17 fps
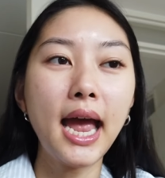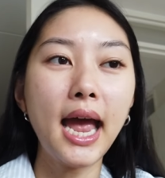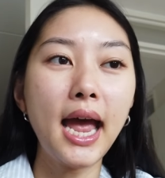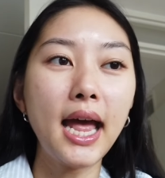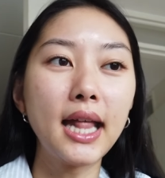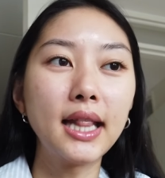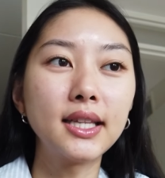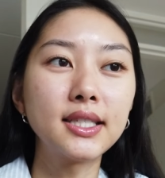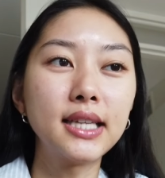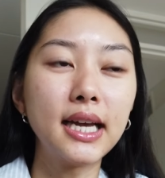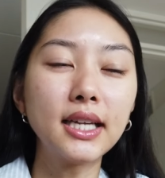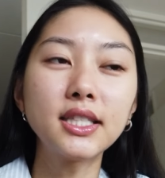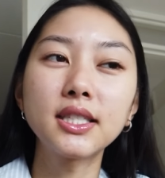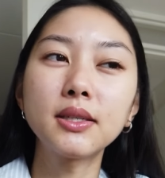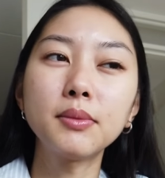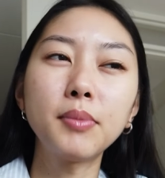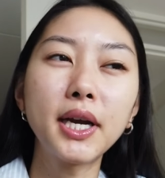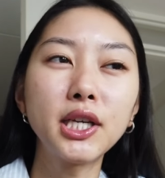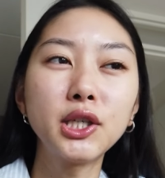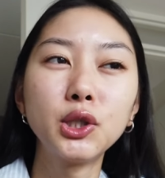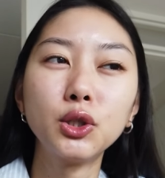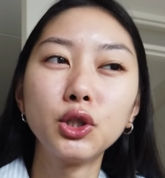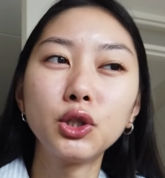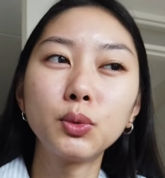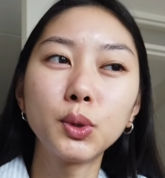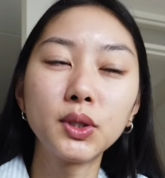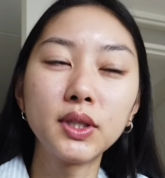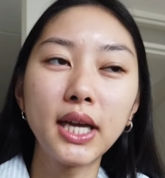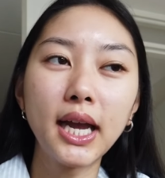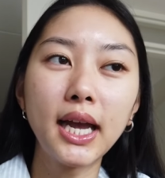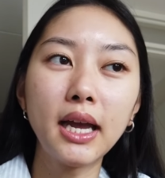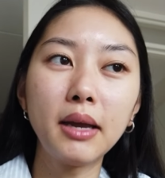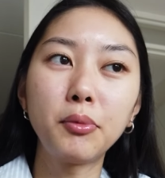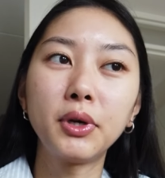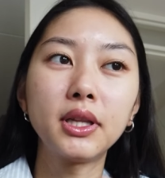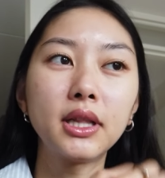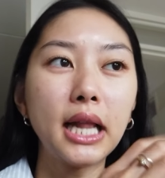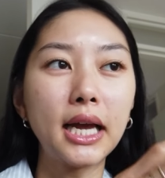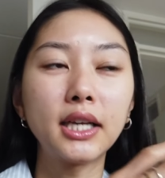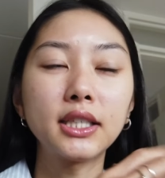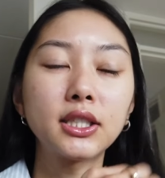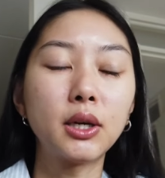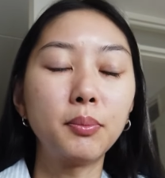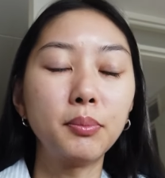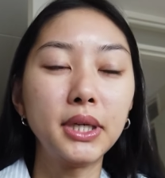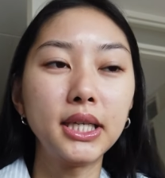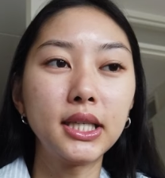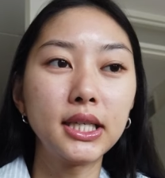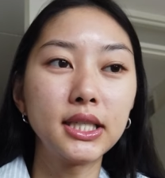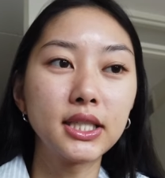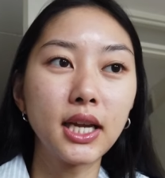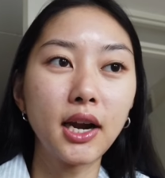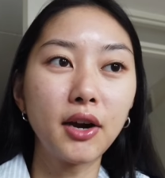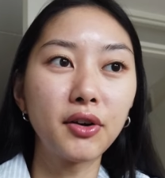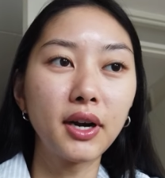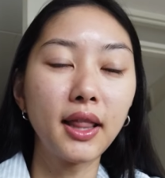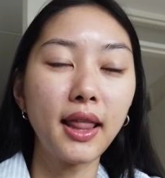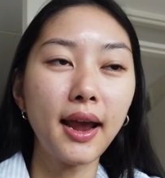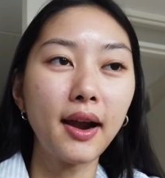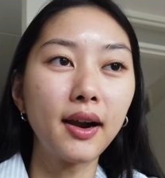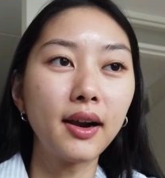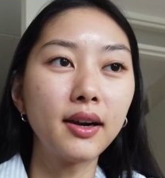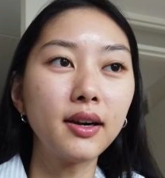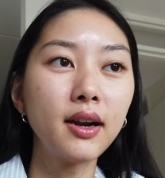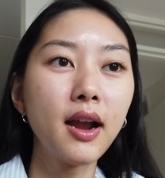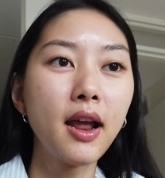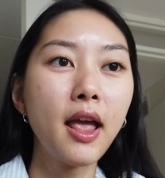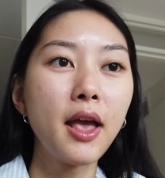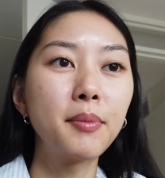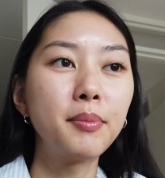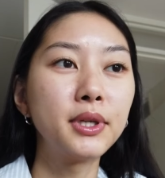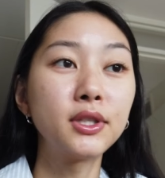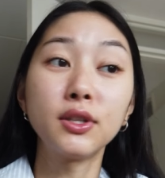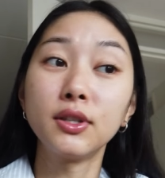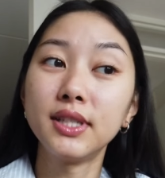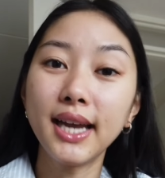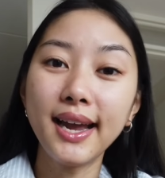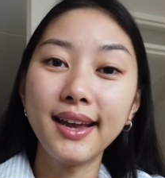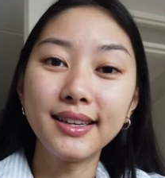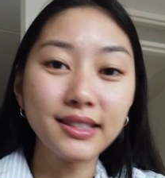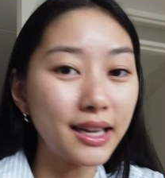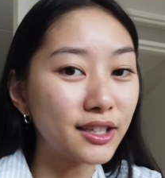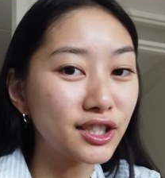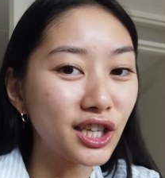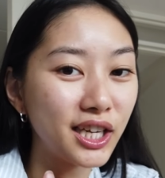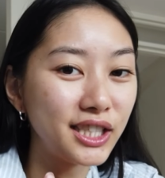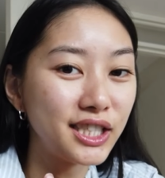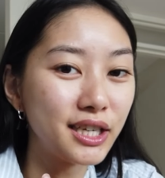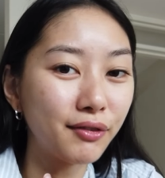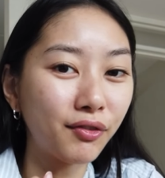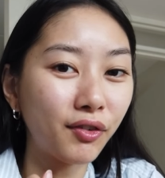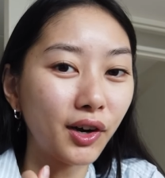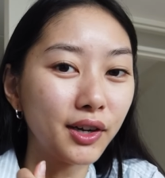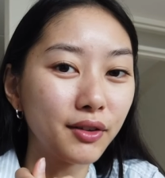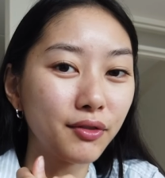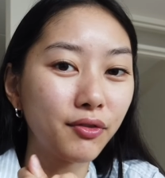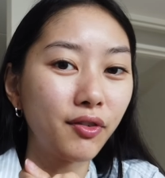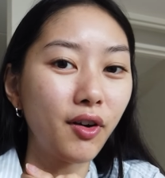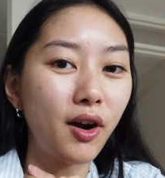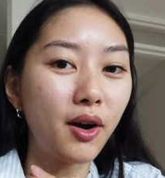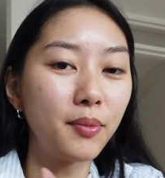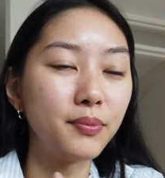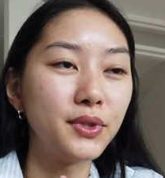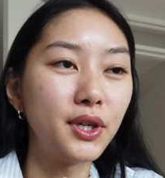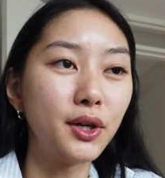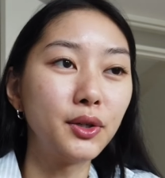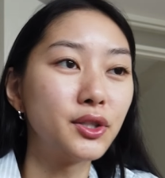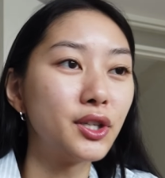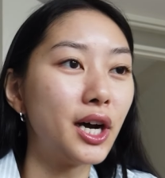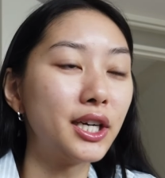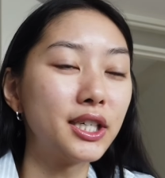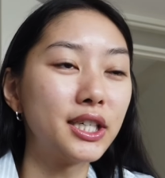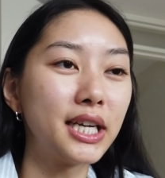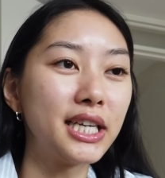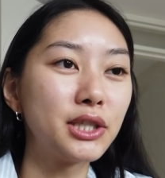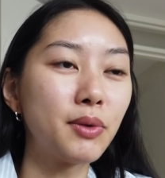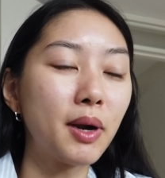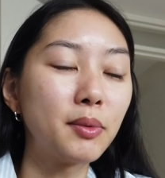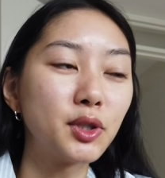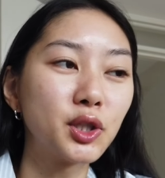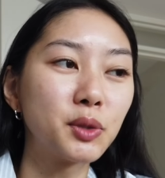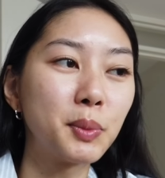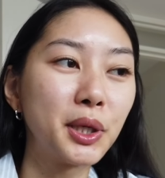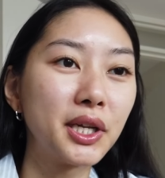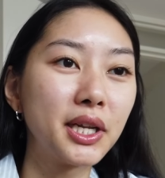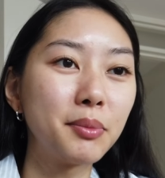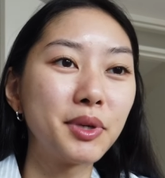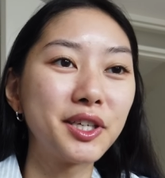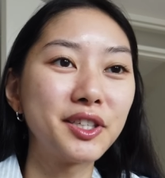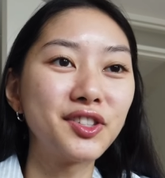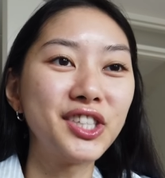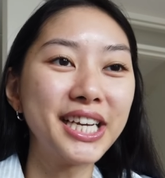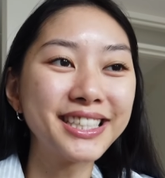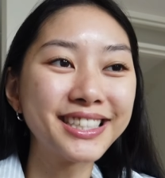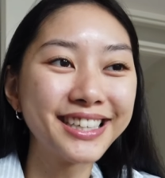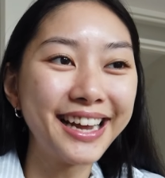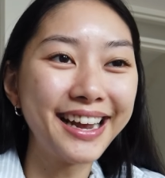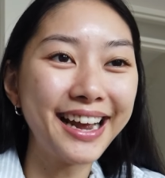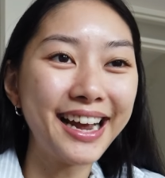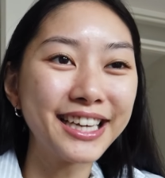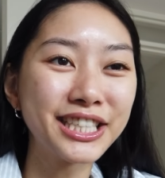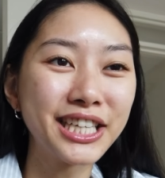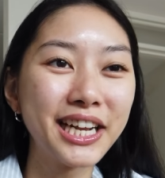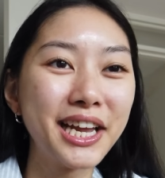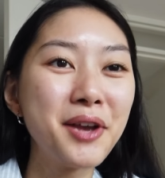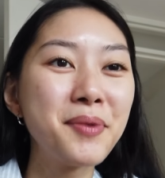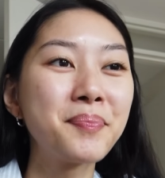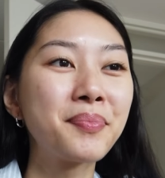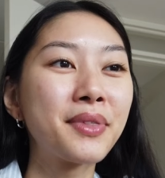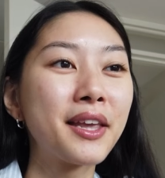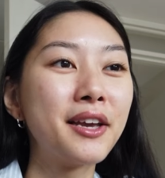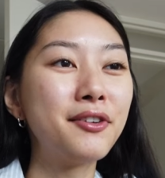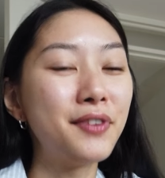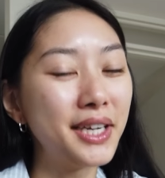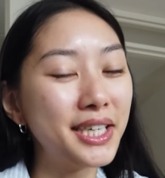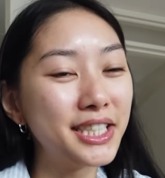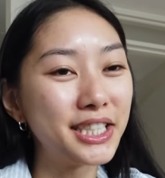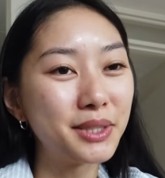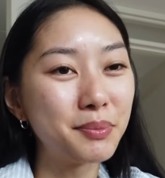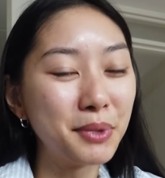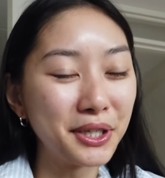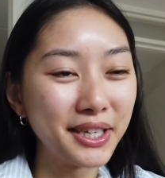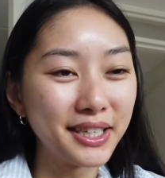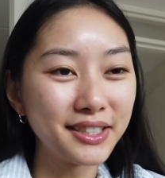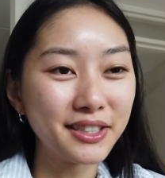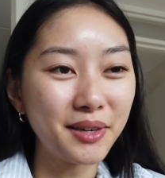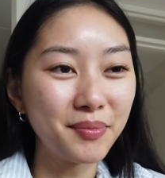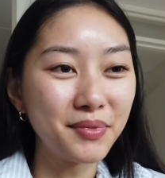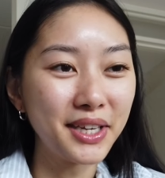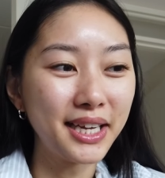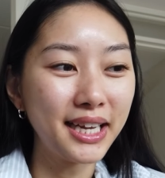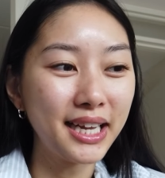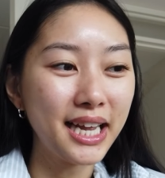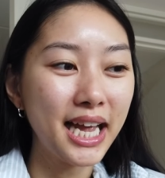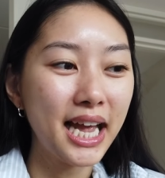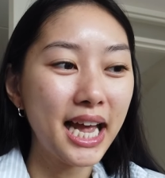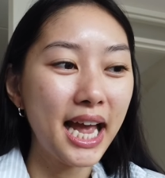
And that's my usual day with like some meetings here and there. But today is actually different from those other days where I'm just building, because yesterday I actually finished building something.